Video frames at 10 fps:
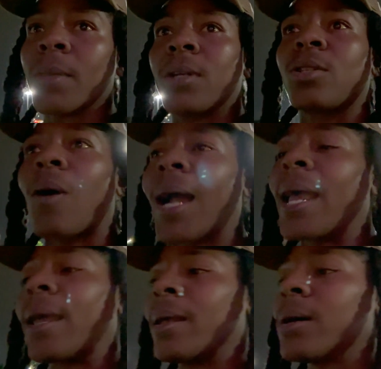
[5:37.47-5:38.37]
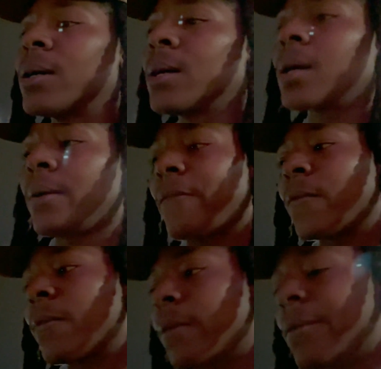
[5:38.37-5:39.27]
So I can't
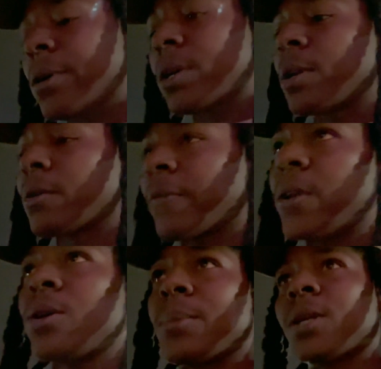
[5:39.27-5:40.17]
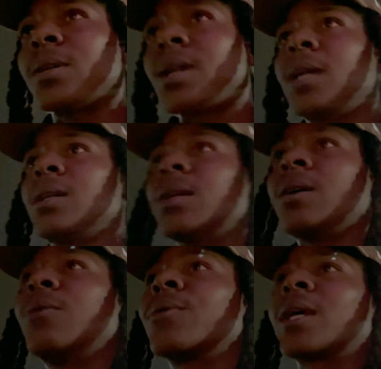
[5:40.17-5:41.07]
film in here like that.
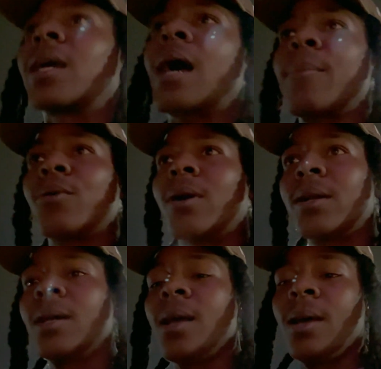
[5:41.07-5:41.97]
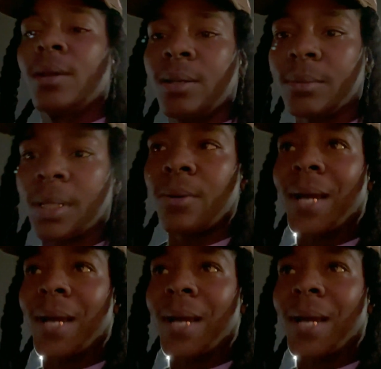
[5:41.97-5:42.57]
I don't want to get copyrighted. You know what I'm saying?